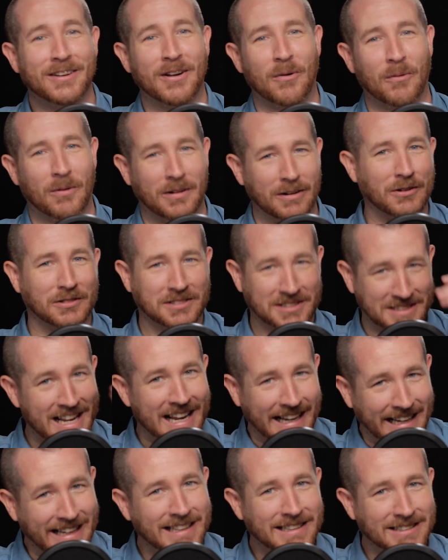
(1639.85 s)
No,
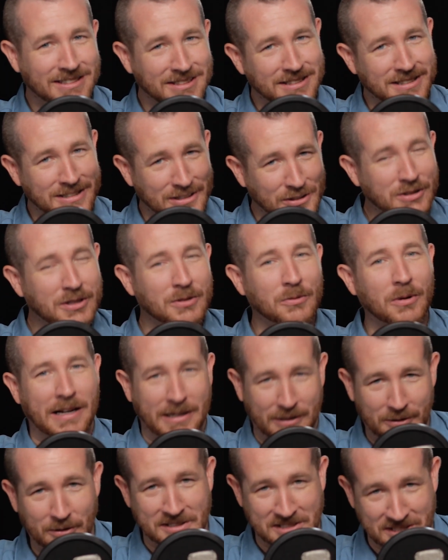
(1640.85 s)
stay. Just you can
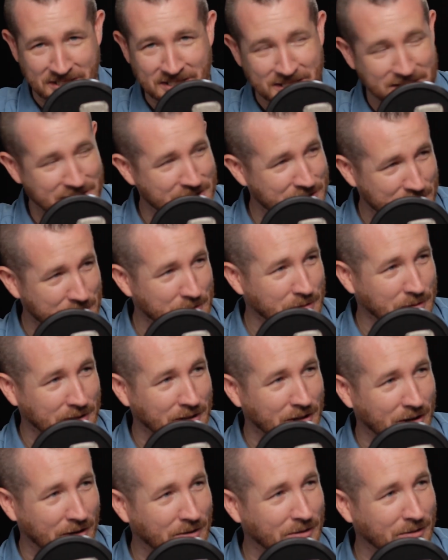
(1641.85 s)
write questions too.
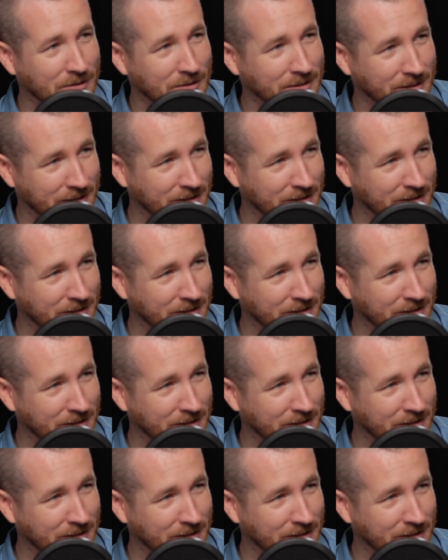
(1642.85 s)
You know.